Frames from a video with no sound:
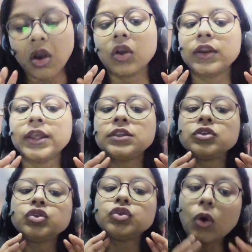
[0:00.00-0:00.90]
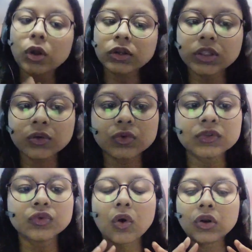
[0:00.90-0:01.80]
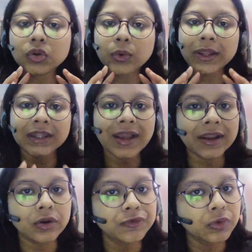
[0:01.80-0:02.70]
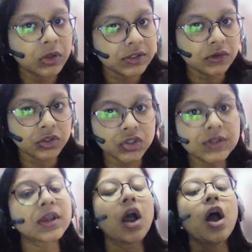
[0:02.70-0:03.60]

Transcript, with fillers: All right. So do not use, do not do any kind of Google searches.